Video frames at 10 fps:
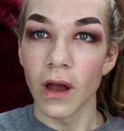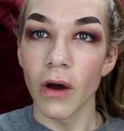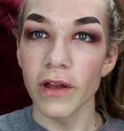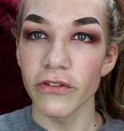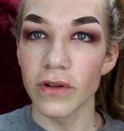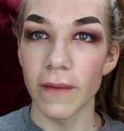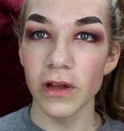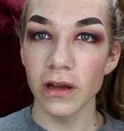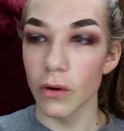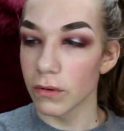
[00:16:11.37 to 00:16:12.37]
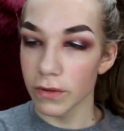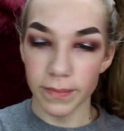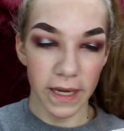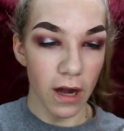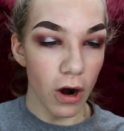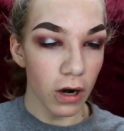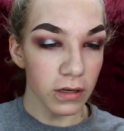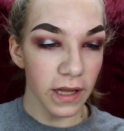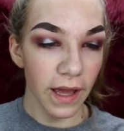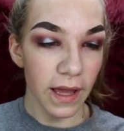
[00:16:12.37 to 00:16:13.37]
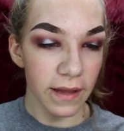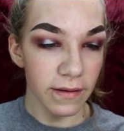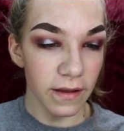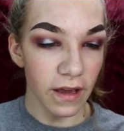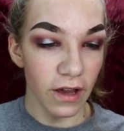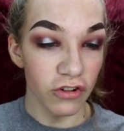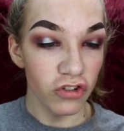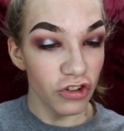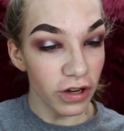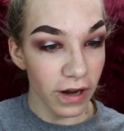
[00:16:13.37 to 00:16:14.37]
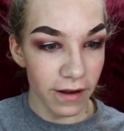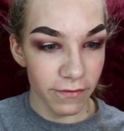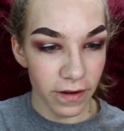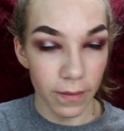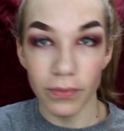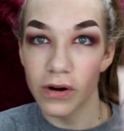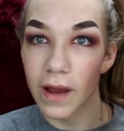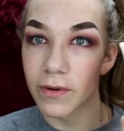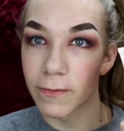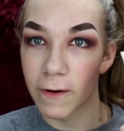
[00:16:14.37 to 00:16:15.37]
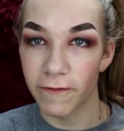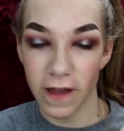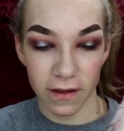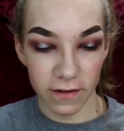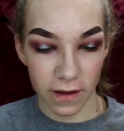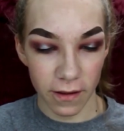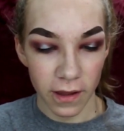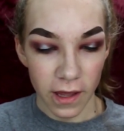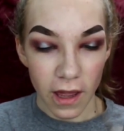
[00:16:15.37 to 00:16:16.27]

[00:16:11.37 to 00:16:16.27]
Okay, so now I'm gonna go in with my Hard Candy Sheer Envy Primer Perfecting,